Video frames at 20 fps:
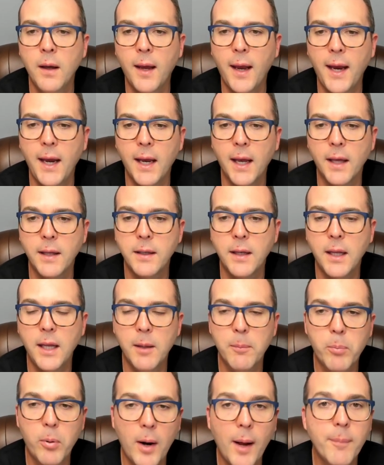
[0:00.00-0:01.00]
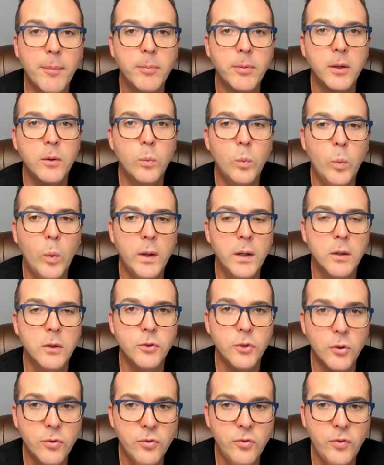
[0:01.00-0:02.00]
And it probably will
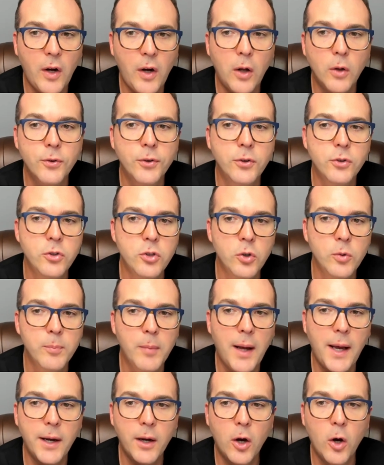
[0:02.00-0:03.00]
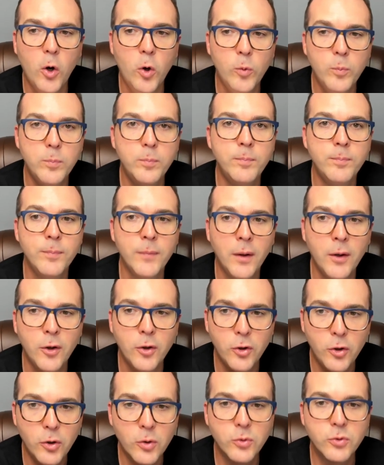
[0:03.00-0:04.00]
default to my home
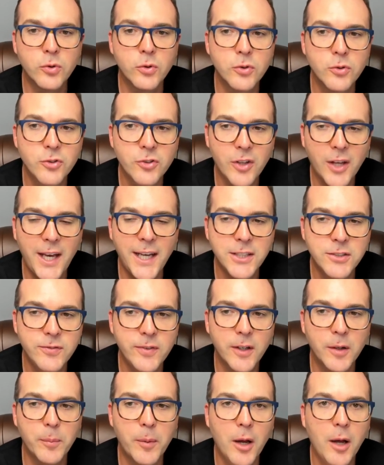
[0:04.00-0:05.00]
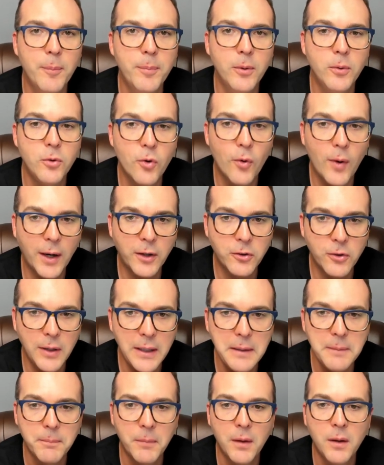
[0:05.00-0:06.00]
users slash Phillip Compeau
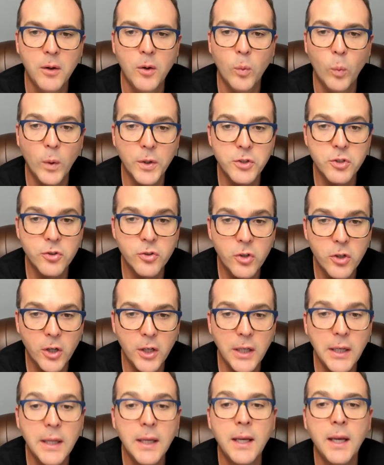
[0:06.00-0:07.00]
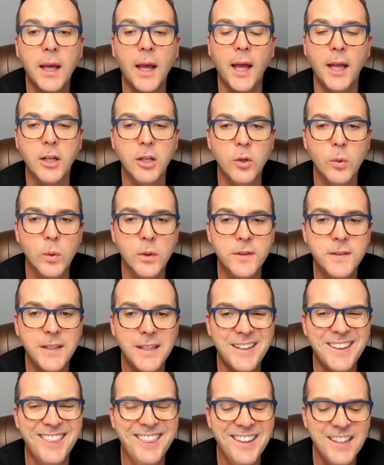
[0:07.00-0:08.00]
directory, which is good. And you will
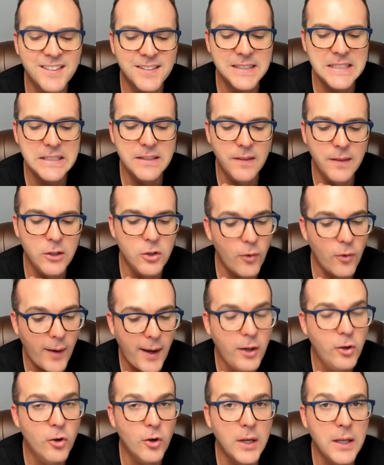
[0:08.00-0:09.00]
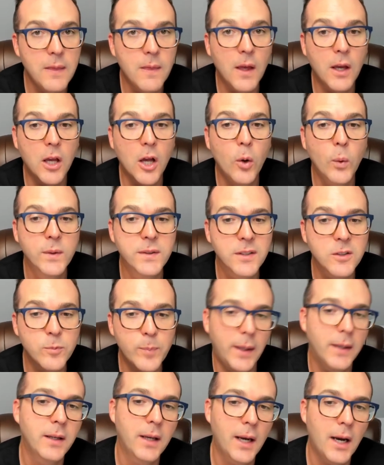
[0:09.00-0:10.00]
see this is the directory that Go is
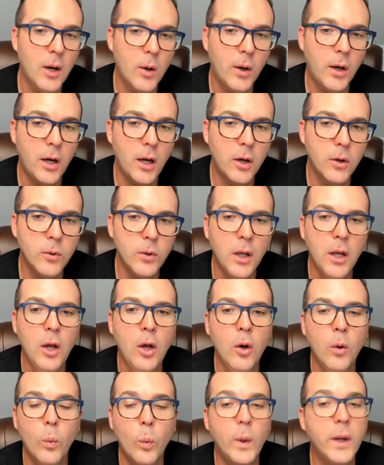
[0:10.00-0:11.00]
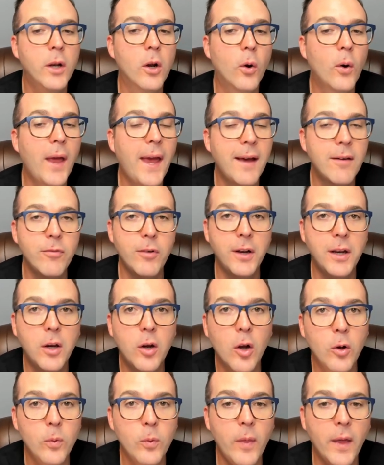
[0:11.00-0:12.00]
expecting our code. We don't have any
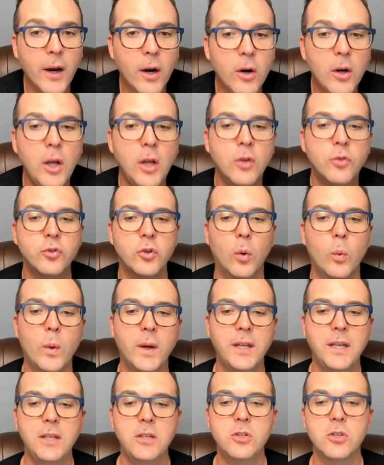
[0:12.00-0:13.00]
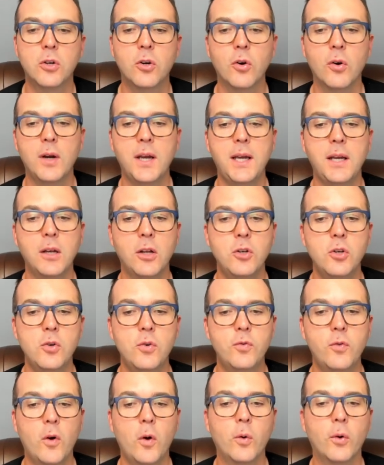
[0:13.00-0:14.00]
code there, so we need to create a new
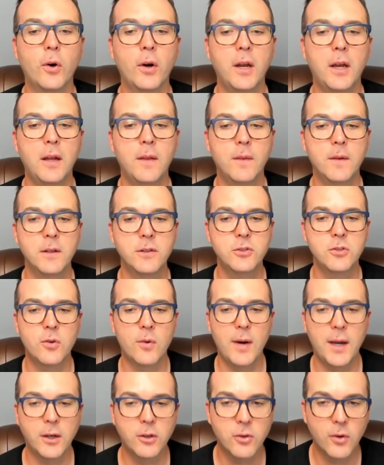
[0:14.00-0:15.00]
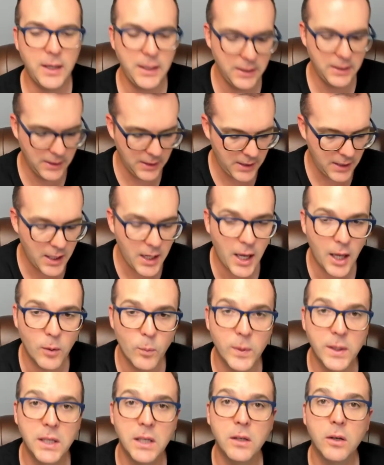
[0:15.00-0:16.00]
folder in this directory, and
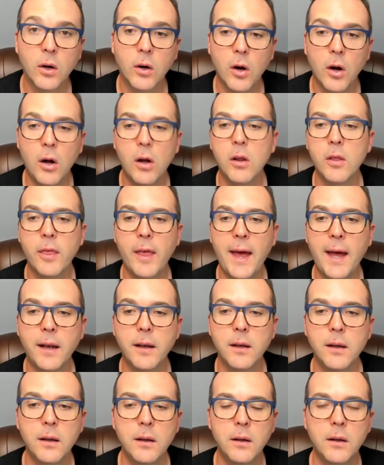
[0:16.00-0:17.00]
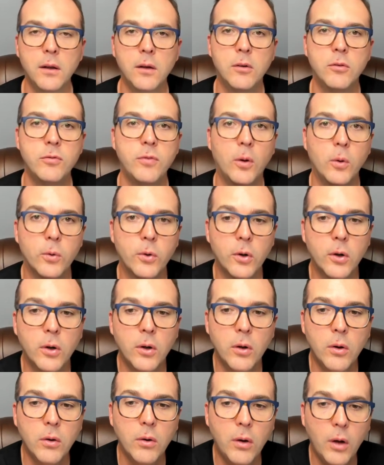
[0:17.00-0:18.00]
we need to call that folder
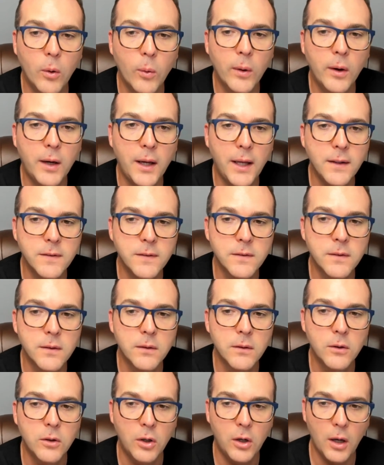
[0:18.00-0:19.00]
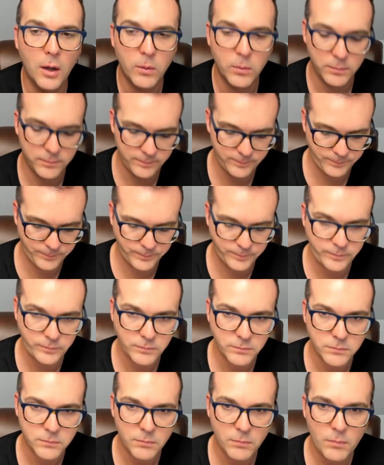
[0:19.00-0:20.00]
lowercase go.
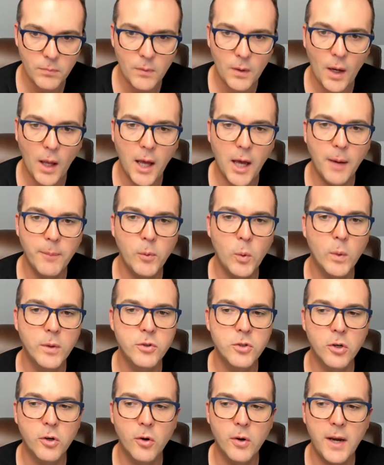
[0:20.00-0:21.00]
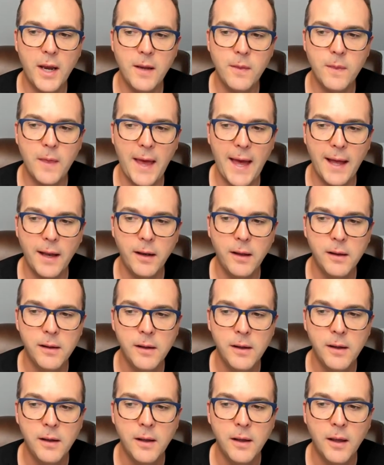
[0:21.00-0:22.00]
I'm going to create that,
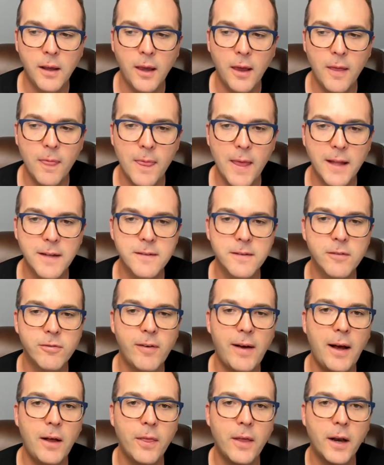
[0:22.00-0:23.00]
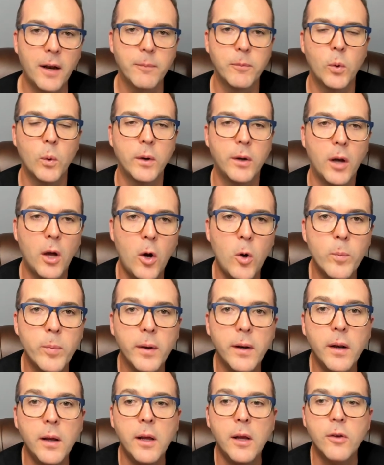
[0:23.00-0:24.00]
and that's the file that I'm going to
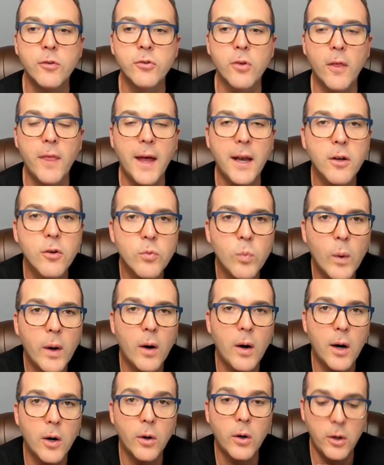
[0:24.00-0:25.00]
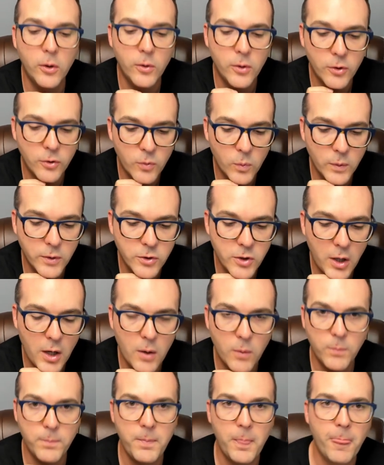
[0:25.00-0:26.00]
open. So that is where our code is going to go.